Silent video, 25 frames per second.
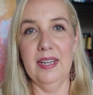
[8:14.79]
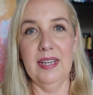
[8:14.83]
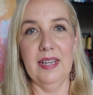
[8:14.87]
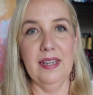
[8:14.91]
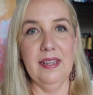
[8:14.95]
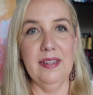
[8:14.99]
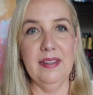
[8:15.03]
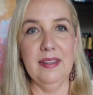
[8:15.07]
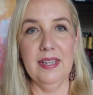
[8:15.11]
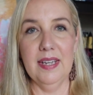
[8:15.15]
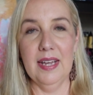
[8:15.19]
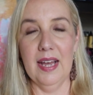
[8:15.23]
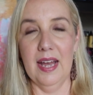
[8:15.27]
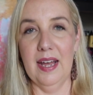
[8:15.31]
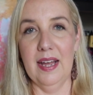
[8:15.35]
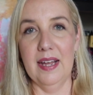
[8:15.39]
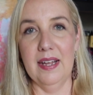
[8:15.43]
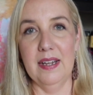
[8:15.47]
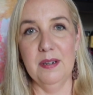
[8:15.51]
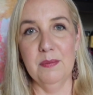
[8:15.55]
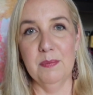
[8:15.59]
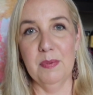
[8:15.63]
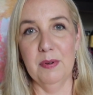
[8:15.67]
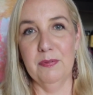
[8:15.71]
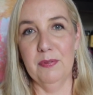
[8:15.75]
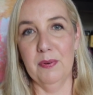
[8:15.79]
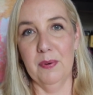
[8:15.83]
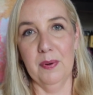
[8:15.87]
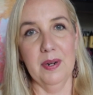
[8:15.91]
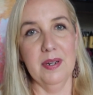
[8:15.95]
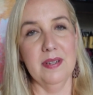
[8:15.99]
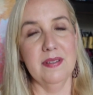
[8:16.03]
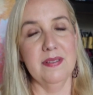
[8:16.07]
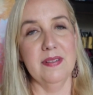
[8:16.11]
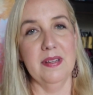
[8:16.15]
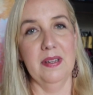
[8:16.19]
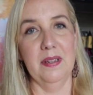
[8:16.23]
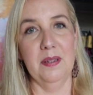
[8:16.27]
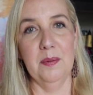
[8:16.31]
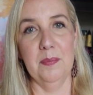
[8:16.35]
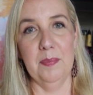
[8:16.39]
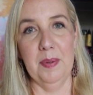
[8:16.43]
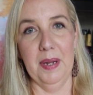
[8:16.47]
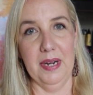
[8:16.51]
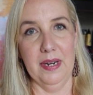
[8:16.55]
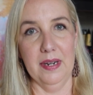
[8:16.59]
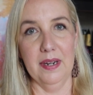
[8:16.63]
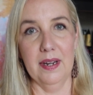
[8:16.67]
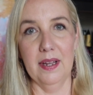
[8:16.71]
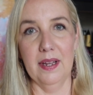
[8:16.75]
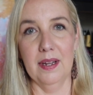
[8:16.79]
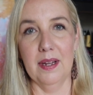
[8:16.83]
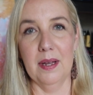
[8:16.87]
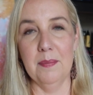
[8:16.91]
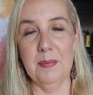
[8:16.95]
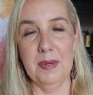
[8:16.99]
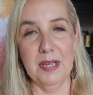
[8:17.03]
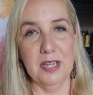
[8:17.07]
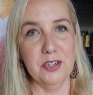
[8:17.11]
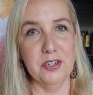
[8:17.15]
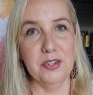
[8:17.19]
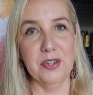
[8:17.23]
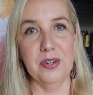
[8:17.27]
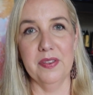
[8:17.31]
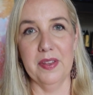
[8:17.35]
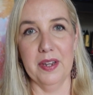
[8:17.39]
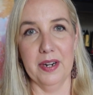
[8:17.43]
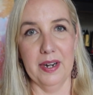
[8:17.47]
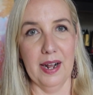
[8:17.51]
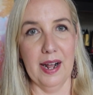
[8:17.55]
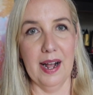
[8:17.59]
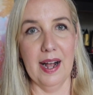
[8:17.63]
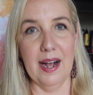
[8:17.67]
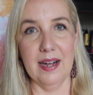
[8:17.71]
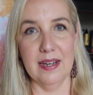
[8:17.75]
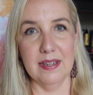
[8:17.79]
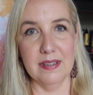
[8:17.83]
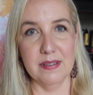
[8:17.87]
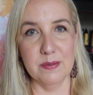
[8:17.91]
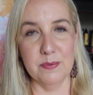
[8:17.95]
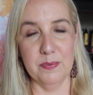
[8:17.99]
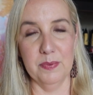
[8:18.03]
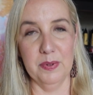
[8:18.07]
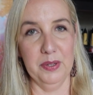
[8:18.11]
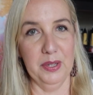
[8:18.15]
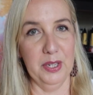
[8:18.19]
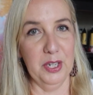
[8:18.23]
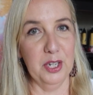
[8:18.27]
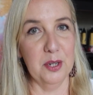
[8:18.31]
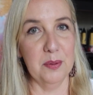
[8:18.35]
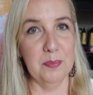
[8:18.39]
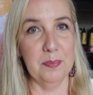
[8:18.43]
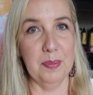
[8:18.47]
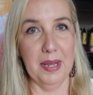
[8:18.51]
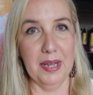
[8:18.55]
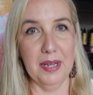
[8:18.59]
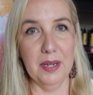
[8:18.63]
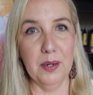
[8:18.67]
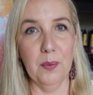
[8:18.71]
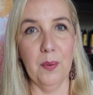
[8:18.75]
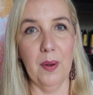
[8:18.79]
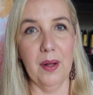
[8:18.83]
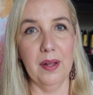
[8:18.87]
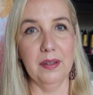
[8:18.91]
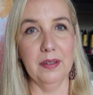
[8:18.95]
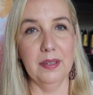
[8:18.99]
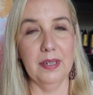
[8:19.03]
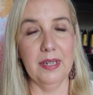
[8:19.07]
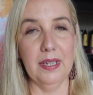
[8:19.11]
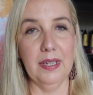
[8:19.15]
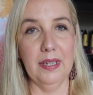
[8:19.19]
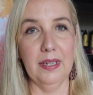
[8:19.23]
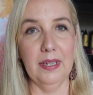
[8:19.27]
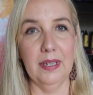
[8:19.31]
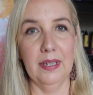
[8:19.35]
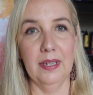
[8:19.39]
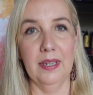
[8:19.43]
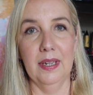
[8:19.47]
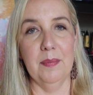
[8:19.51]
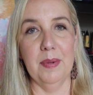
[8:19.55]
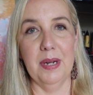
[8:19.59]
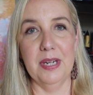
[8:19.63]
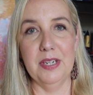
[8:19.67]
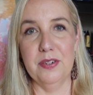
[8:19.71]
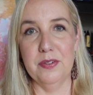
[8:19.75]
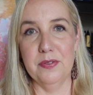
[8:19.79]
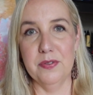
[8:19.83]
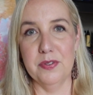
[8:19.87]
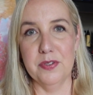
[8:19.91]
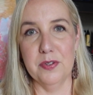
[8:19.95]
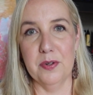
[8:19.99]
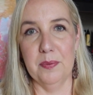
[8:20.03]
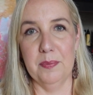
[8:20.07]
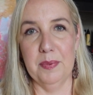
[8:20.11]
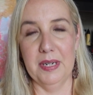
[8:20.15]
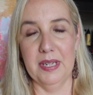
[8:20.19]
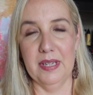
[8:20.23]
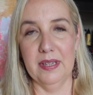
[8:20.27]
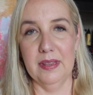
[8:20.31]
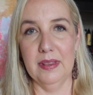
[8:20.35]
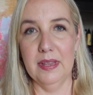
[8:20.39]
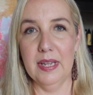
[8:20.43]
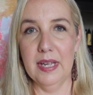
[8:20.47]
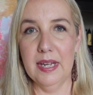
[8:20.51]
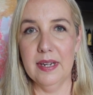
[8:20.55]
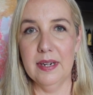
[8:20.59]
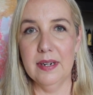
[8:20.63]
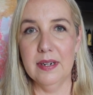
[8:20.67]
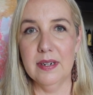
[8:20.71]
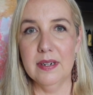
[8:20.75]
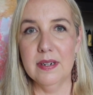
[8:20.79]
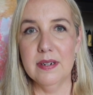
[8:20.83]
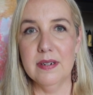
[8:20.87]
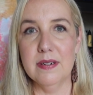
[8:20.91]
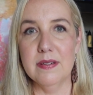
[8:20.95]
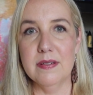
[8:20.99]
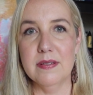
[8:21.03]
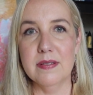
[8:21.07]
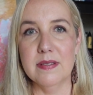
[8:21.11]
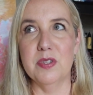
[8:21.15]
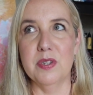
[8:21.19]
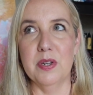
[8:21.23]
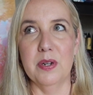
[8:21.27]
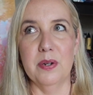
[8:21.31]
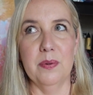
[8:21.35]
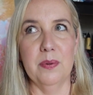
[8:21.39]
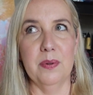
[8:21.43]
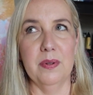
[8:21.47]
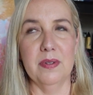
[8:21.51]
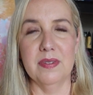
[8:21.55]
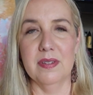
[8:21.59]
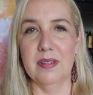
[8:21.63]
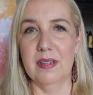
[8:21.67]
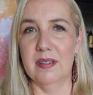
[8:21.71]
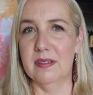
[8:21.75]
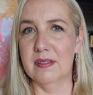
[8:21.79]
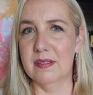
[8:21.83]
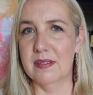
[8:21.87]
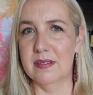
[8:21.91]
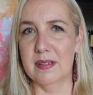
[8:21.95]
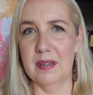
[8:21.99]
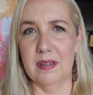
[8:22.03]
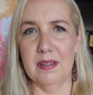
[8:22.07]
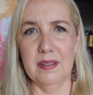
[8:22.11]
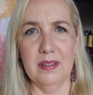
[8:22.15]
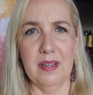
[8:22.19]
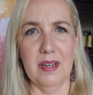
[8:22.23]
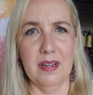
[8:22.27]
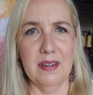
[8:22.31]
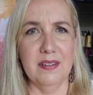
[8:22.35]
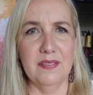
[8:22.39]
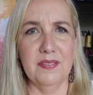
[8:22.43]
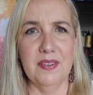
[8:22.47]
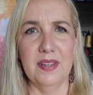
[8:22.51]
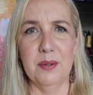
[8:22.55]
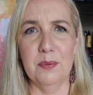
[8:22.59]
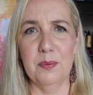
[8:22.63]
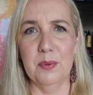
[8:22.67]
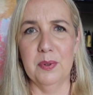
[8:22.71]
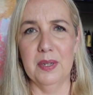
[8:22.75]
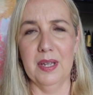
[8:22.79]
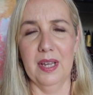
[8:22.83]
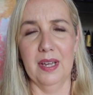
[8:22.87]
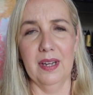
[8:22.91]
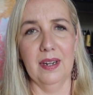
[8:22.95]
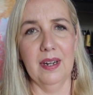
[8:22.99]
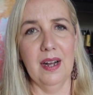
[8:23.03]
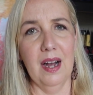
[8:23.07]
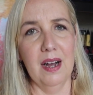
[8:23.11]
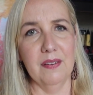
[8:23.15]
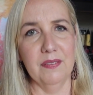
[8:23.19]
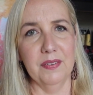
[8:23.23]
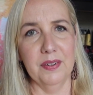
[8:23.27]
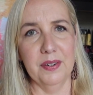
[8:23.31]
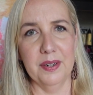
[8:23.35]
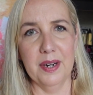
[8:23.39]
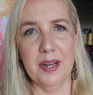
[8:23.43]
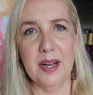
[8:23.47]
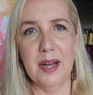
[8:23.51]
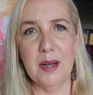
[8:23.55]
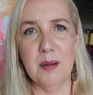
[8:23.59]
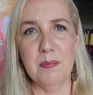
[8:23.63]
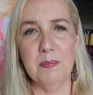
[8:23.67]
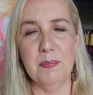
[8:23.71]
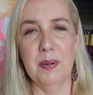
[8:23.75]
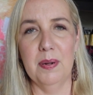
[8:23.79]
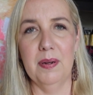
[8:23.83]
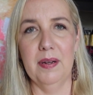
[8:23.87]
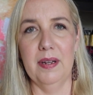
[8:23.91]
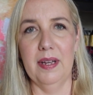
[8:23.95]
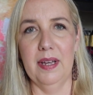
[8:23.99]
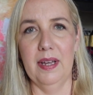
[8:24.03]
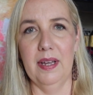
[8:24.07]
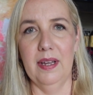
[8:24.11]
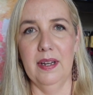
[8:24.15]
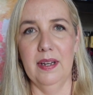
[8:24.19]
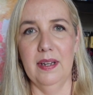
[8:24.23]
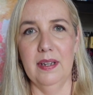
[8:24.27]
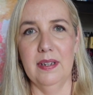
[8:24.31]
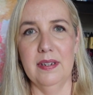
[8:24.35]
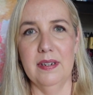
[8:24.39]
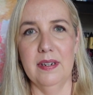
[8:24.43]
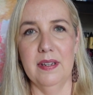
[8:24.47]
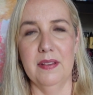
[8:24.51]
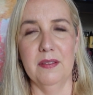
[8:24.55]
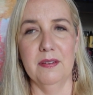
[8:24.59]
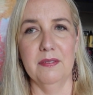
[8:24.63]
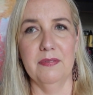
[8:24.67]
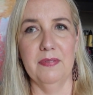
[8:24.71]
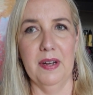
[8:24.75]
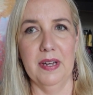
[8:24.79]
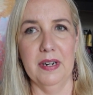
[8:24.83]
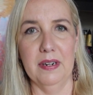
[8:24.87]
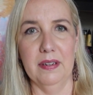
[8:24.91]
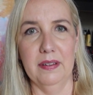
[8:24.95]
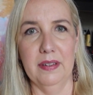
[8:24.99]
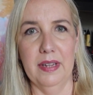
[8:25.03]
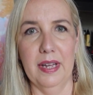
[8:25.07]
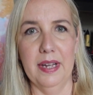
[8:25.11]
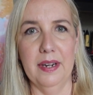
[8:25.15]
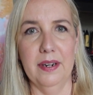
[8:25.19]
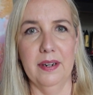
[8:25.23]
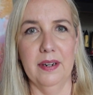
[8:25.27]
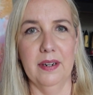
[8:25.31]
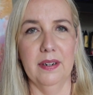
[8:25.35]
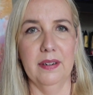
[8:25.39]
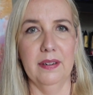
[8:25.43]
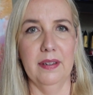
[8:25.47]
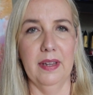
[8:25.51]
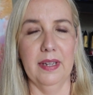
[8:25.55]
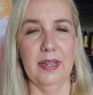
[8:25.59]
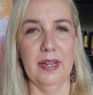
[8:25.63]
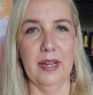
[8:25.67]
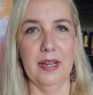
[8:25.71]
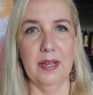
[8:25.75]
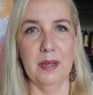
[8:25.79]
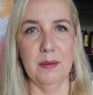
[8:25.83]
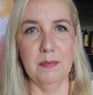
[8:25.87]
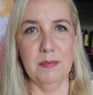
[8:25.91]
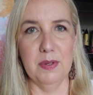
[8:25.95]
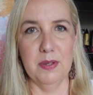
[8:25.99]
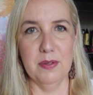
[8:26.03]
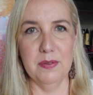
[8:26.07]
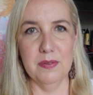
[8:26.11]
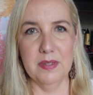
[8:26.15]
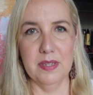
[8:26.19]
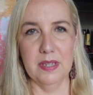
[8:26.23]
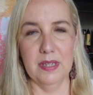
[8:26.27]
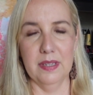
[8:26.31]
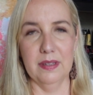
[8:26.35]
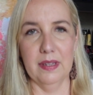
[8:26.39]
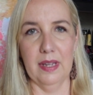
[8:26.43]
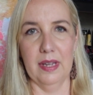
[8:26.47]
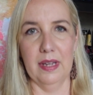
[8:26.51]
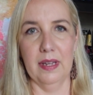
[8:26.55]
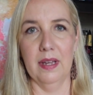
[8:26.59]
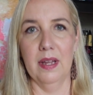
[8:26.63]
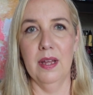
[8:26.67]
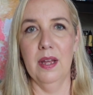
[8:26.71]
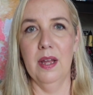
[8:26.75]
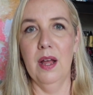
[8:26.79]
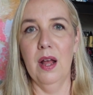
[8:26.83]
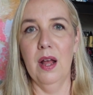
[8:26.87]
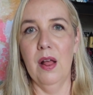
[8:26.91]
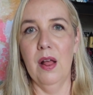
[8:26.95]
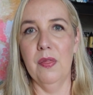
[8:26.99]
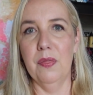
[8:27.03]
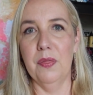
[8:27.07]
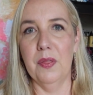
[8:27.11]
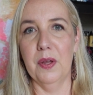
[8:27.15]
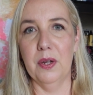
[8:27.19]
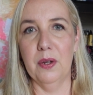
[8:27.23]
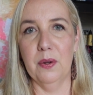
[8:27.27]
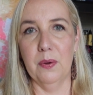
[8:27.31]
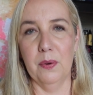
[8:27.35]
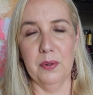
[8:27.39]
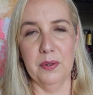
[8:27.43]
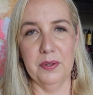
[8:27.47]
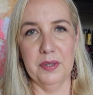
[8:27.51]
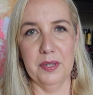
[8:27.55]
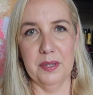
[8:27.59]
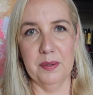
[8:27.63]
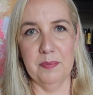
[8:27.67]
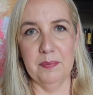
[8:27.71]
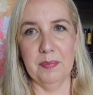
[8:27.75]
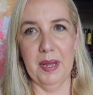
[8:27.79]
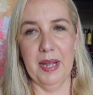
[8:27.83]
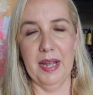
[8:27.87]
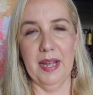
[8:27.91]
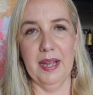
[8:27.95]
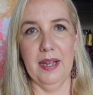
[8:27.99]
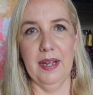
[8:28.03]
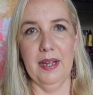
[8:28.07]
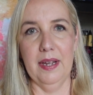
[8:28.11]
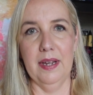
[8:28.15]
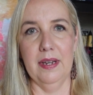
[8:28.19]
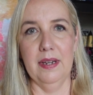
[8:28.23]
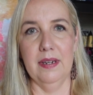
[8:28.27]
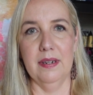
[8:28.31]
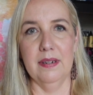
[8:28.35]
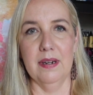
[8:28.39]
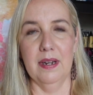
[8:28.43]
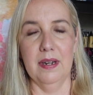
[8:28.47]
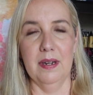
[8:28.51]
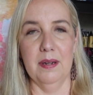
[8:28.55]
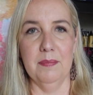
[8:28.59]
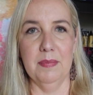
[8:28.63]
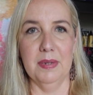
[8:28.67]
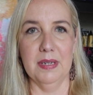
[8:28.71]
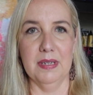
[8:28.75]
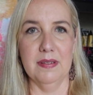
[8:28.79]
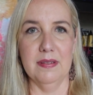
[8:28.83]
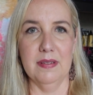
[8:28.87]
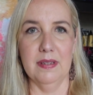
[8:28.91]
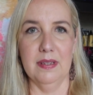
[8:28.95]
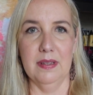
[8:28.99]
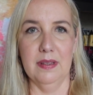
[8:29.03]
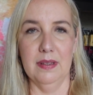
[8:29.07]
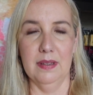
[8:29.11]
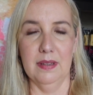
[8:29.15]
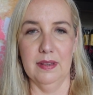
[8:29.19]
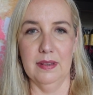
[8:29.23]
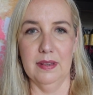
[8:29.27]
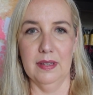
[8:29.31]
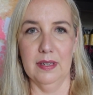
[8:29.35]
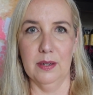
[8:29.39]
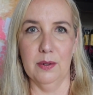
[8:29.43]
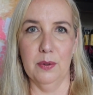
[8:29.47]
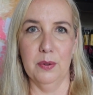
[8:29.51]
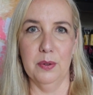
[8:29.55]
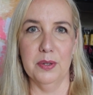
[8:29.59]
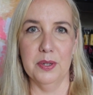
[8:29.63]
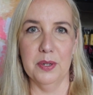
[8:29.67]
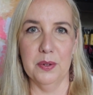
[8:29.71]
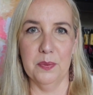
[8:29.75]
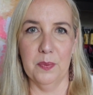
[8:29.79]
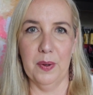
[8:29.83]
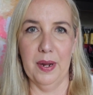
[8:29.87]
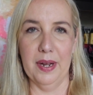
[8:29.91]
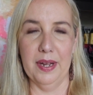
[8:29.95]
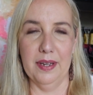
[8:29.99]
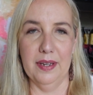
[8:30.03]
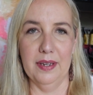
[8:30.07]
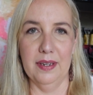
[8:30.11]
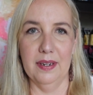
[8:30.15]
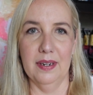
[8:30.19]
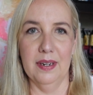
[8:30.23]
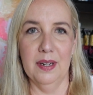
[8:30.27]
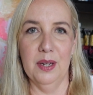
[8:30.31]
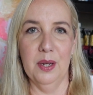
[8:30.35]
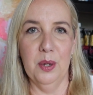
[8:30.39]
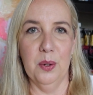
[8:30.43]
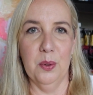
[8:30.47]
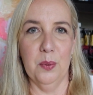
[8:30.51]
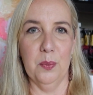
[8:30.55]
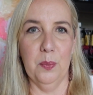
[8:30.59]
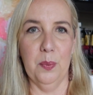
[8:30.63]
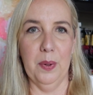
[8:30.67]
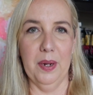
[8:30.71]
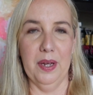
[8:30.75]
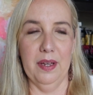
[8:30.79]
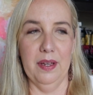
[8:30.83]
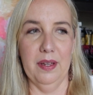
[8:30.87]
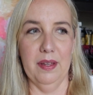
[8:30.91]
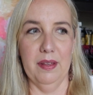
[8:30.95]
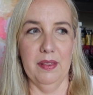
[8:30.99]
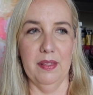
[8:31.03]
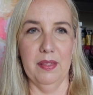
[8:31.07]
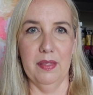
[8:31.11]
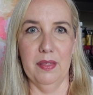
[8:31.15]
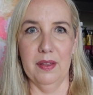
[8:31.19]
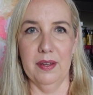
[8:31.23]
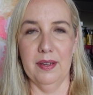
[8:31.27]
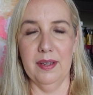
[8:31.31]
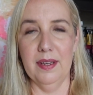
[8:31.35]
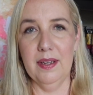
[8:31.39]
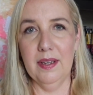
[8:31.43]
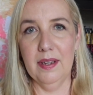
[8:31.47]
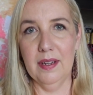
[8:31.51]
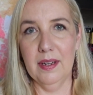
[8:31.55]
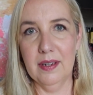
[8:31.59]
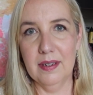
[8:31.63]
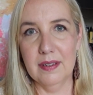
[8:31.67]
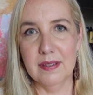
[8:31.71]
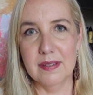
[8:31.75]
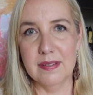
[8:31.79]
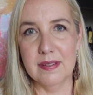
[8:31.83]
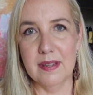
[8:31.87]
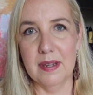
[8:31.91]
In the end, before I sell a painting, I make sure that it has really good paint quality. I use so many layers, so a lot of it will get covered up, and in the final layer, like I am using like the golden paint, I'm mixing the golden white with inks.